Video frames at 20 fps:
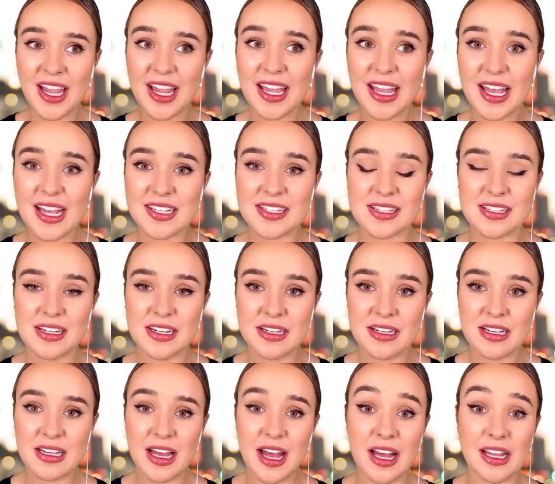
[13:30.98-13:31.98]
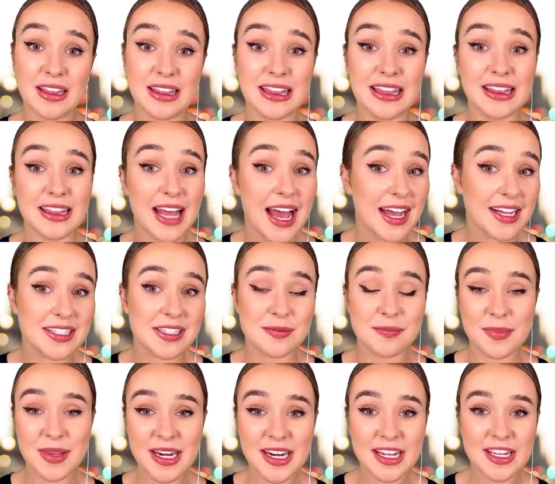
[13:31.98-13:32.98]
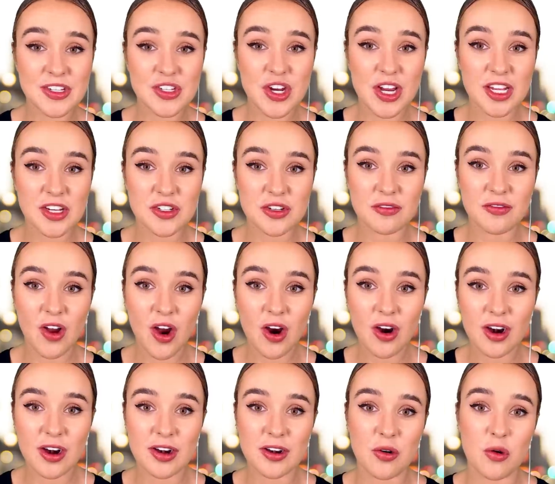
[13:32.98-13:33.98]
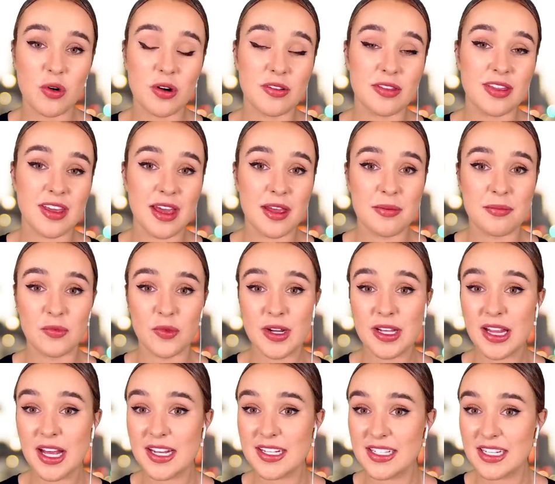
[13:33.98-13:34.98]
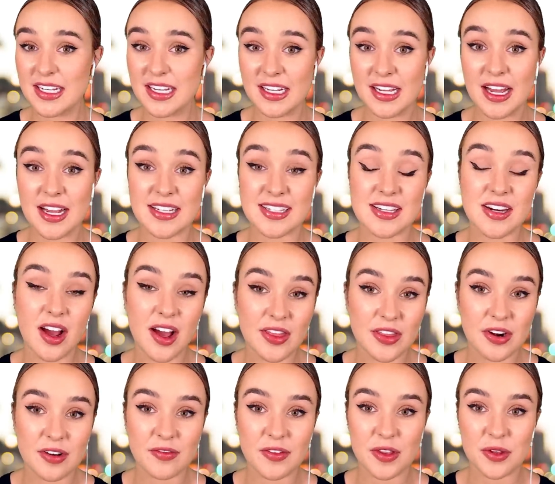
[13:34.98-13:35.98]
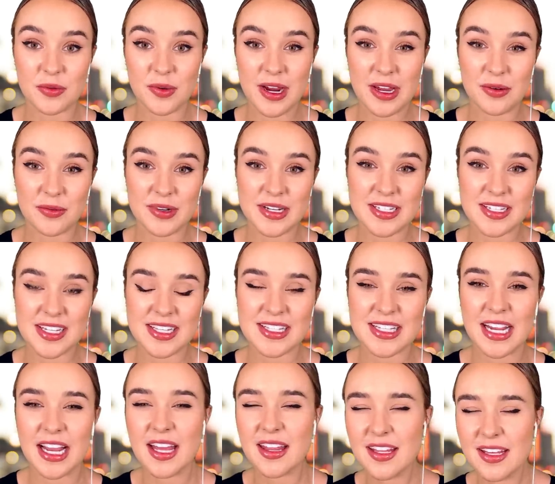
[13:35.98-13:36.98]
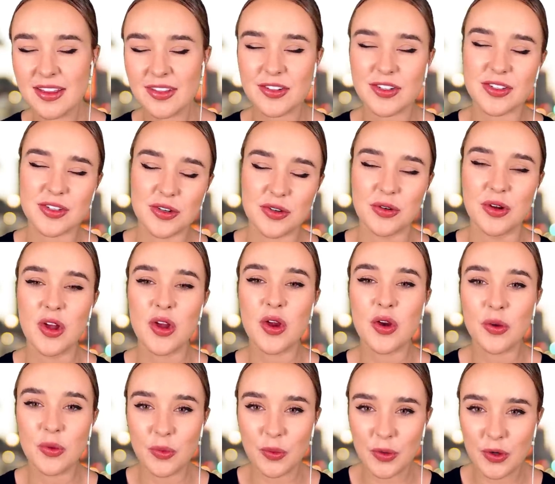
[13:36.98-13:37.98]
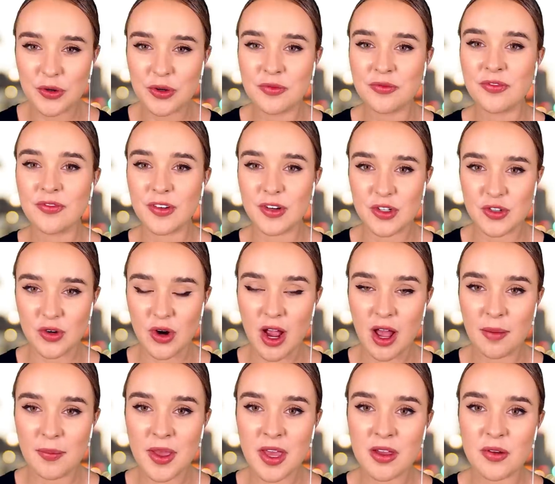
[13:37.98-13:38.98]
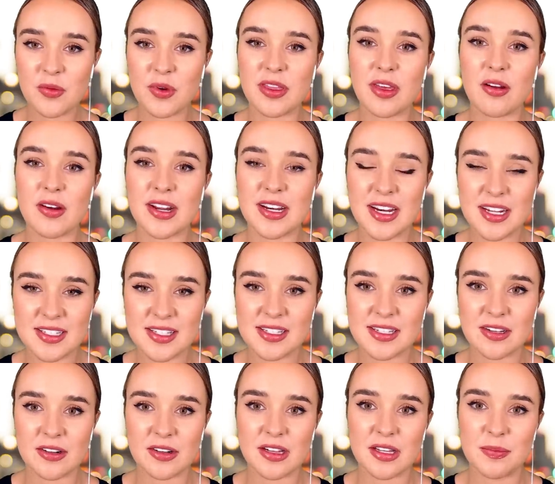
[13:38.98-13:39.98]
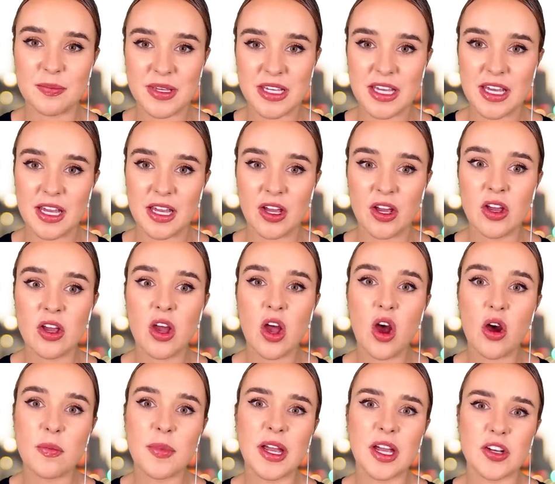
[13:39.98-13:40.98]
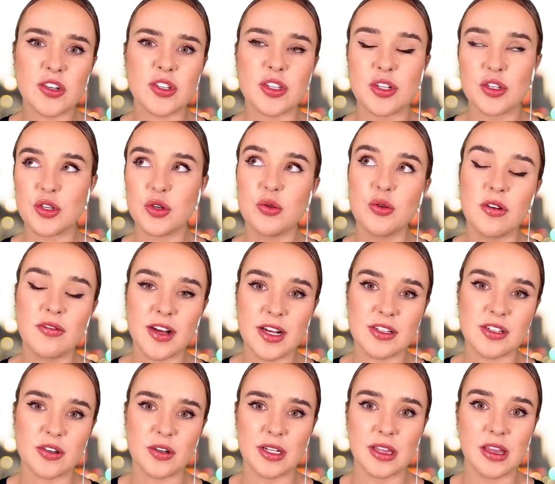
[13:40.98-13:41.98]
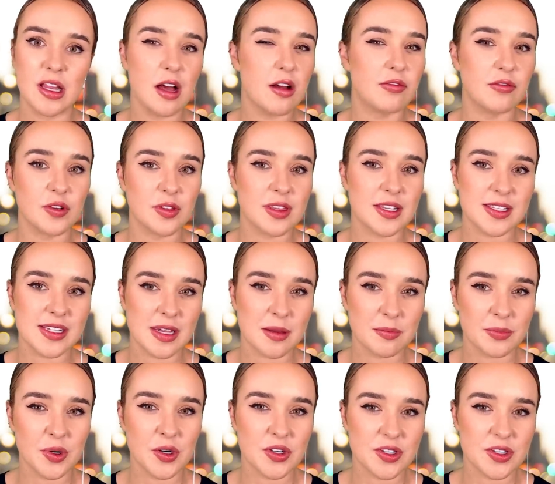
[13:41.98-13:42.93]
I guess, a last minute change of heart or them realizing a guy's not there for the right reasons. Like, I think there's still room for drama without it necessarily being, oh my gosh, the two of us are in love with the same